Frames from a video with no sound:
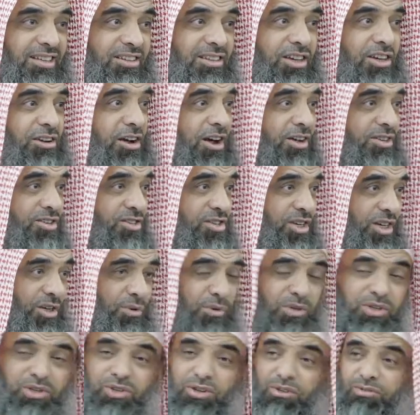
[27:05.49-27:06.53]
The
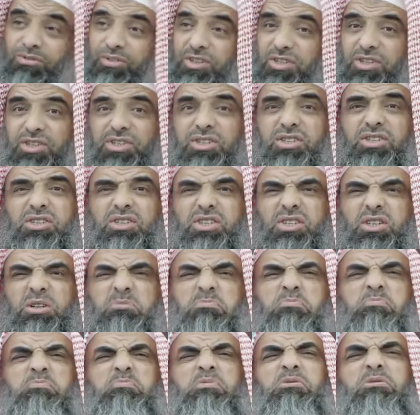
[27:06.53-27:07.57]
consequence of this
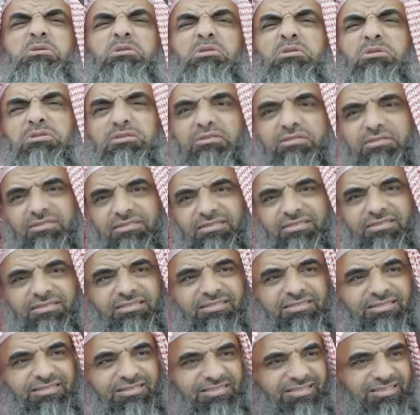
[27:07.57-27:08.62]
simple
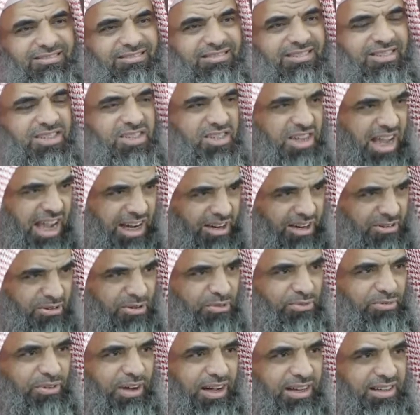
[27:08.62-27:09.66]

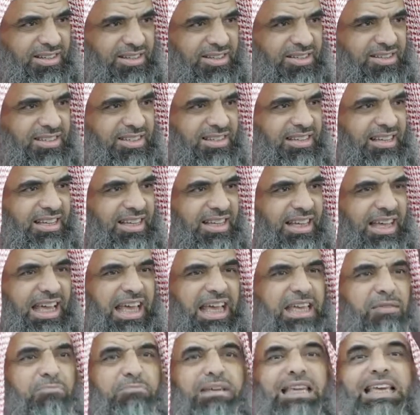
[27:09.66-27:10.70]
sacrifice,
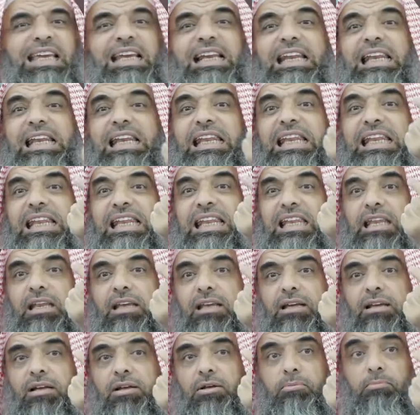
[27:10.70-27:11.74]
a meal
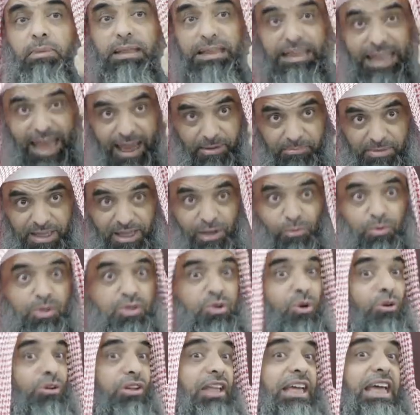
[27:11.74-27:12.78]
but that meal was
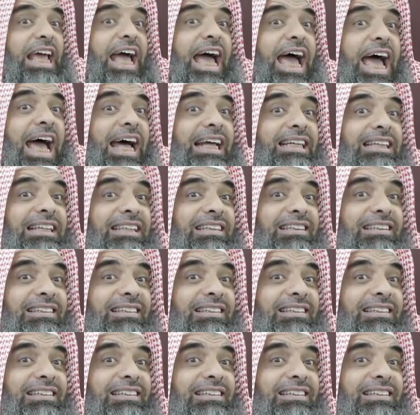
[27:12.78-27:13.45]
all they had.